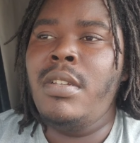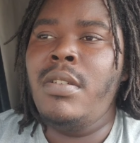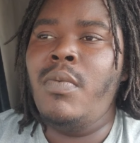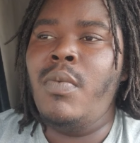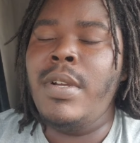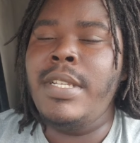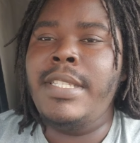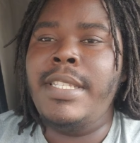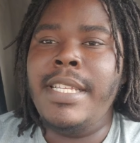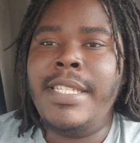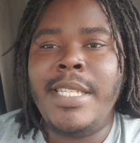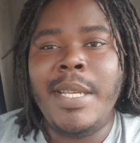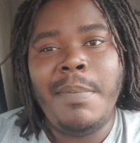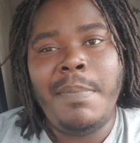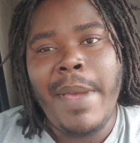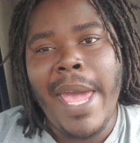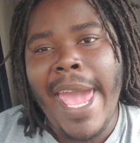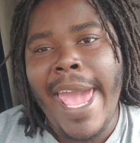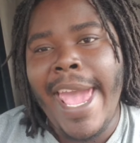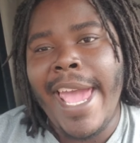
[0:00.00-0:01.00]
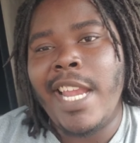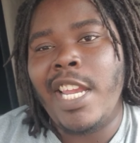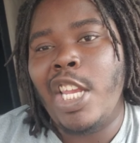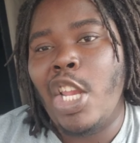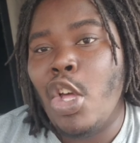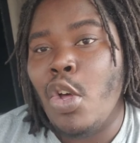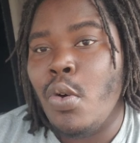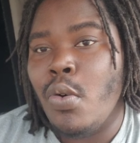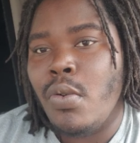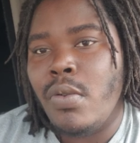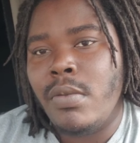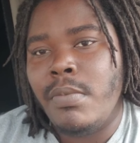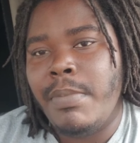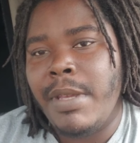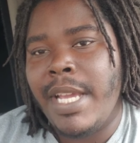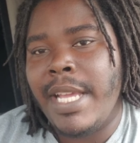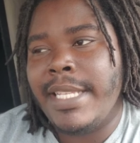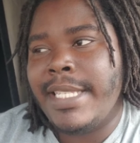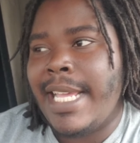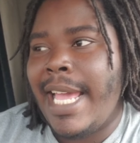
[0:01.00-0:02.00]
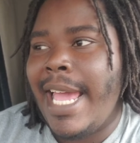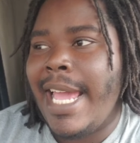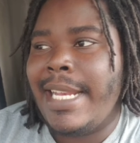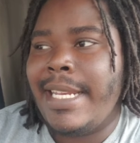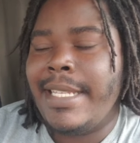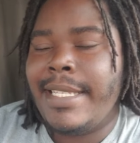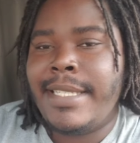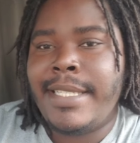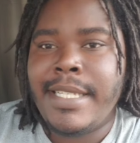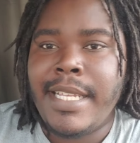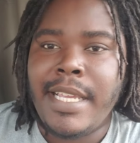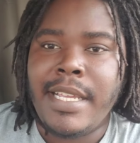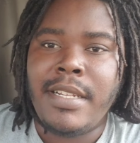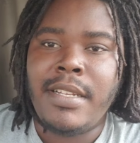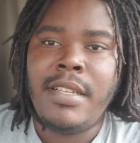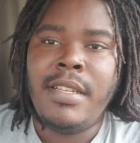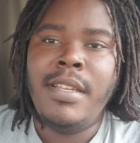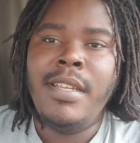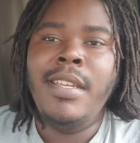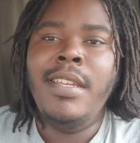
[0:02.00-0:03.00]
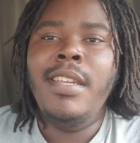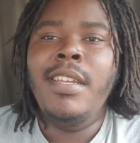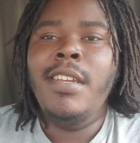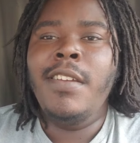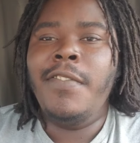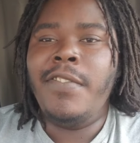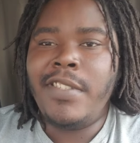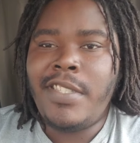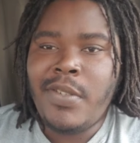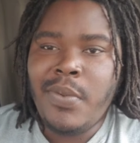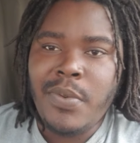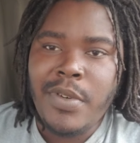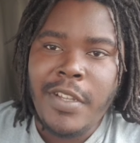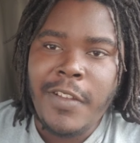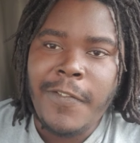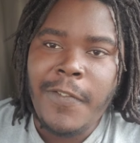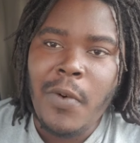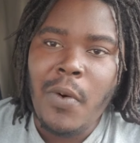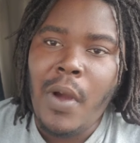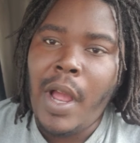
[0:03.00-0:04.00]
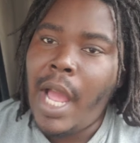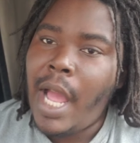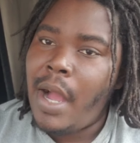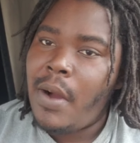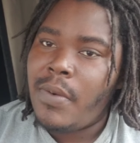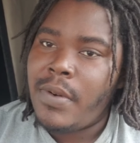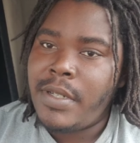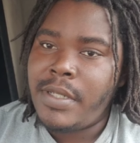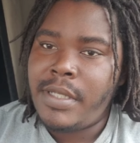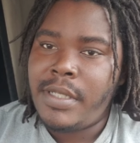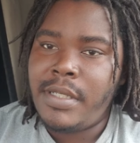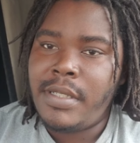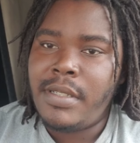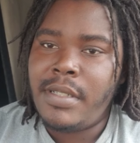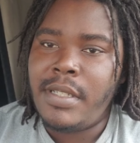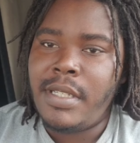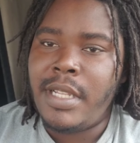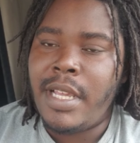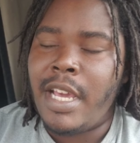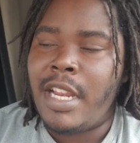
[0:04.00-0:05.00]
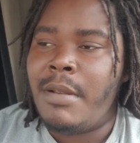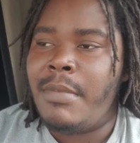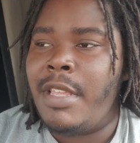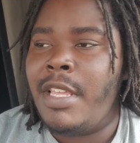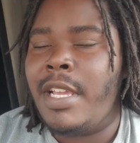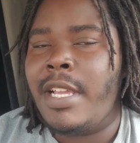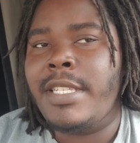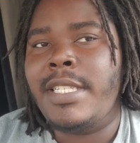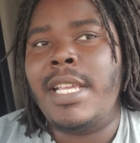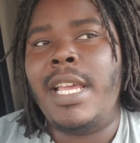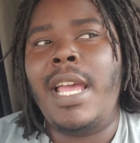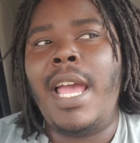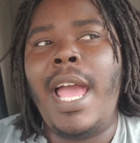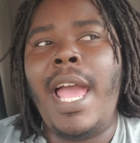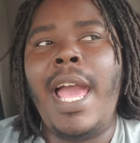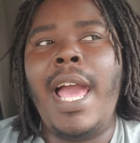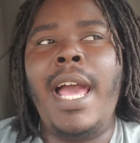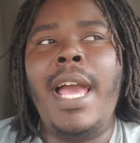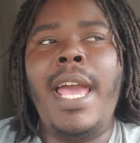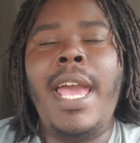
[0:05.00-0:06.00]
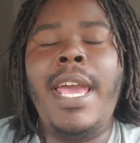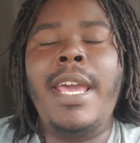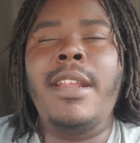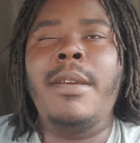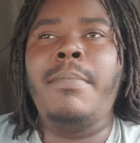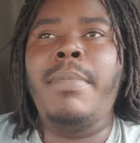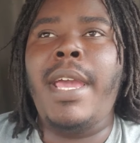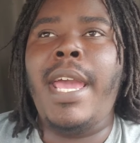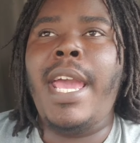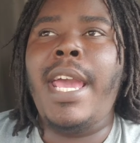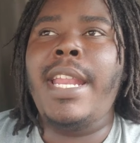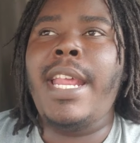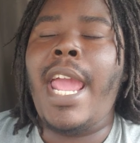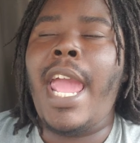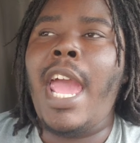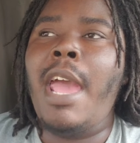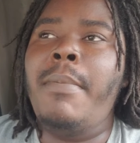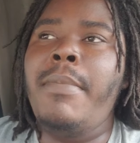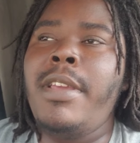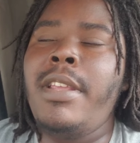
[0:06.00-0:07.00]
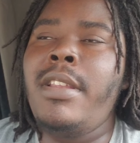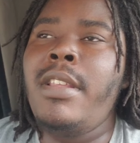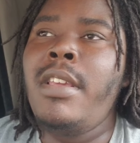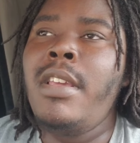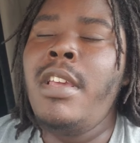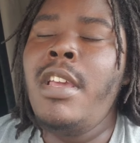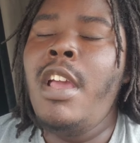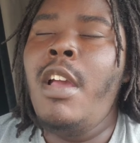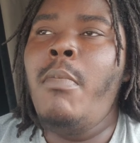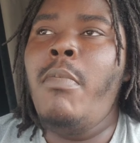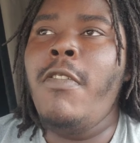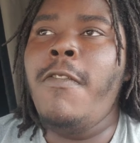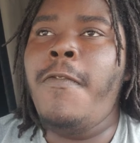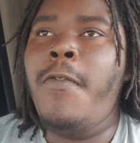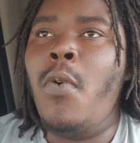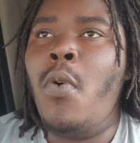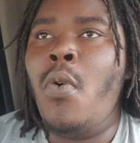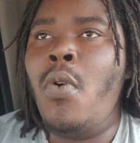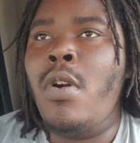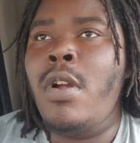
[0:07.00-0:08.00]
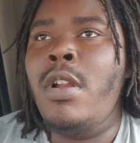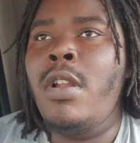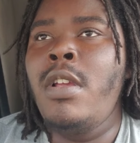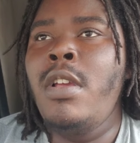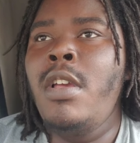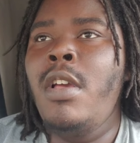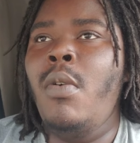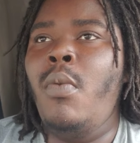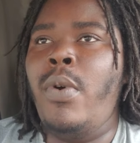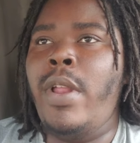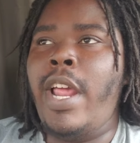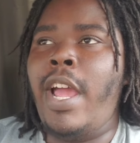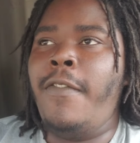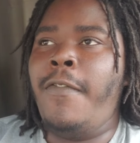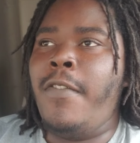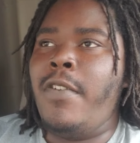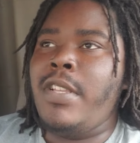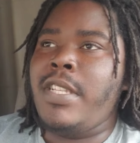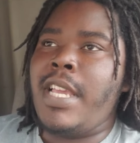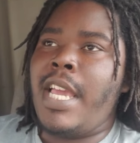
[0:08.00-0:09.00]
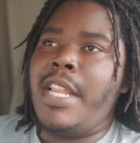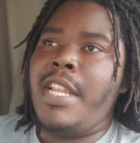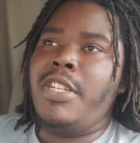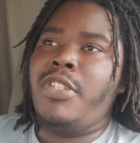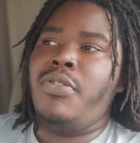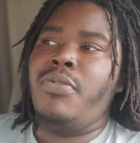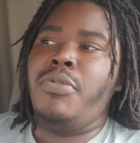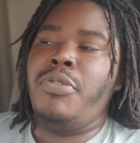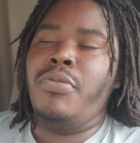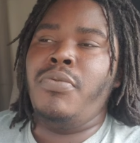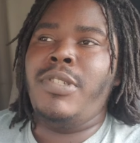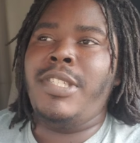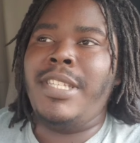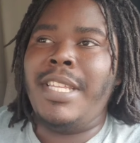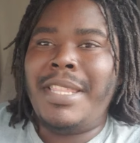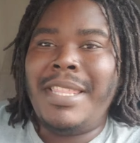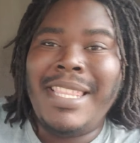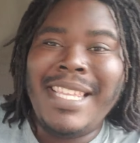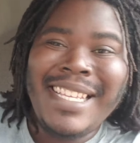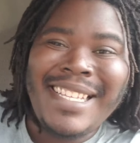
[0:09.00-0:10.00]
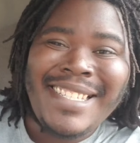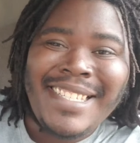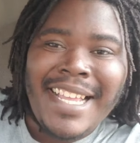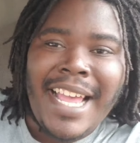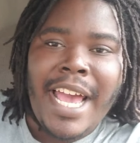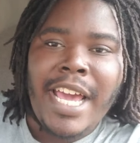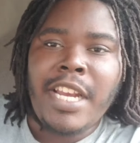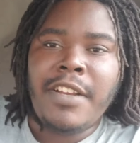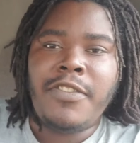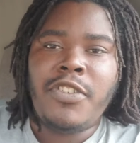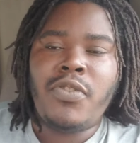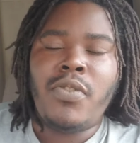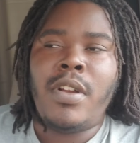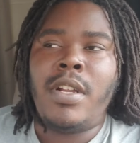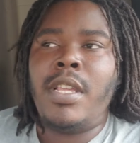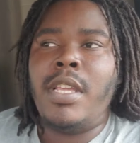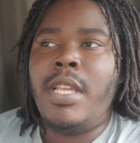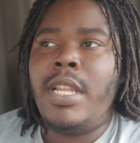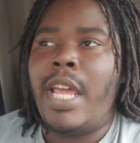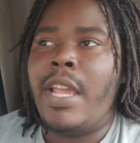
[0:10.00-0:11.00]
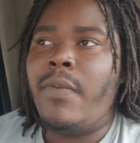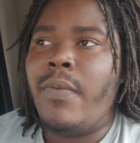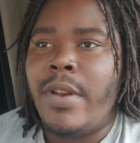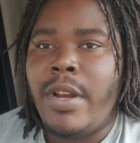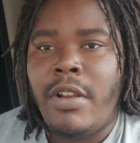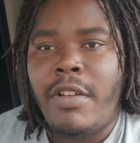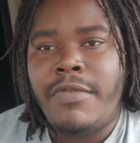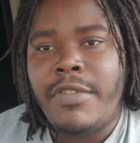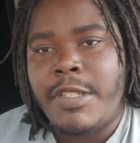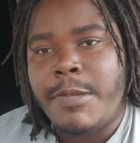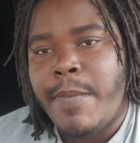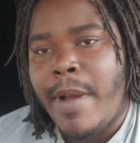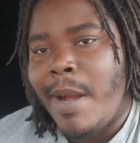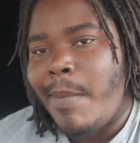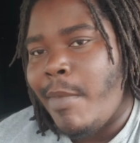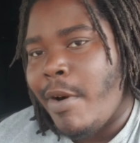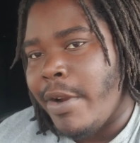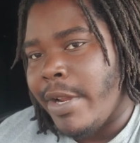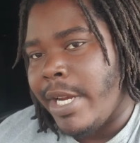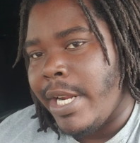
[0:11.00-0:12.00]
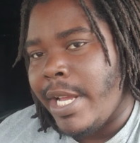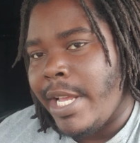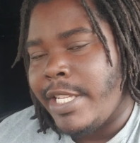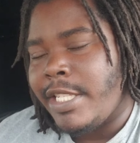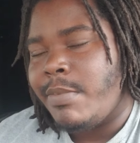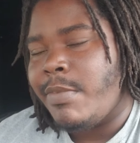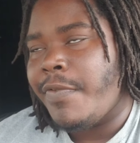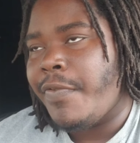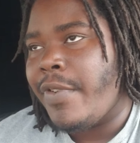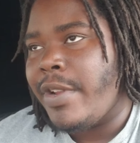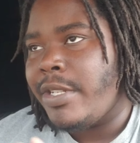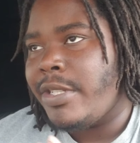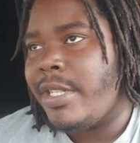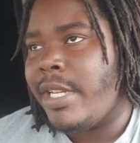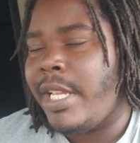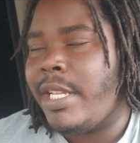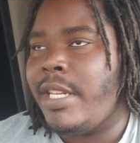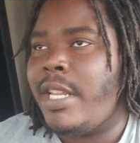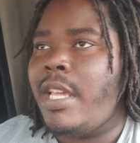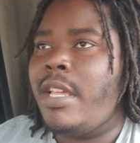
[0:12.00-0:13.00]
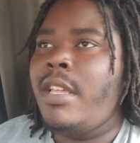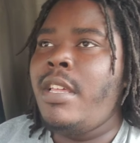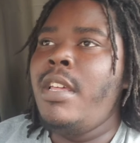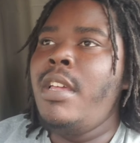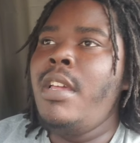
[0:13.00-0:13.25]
was this a bad load because I had to sit for 24 hours? You know what I mean? Because I had a bad habit before, when I first got introduced to this side of trucking, like running off the spot market and customer freight, shit like that,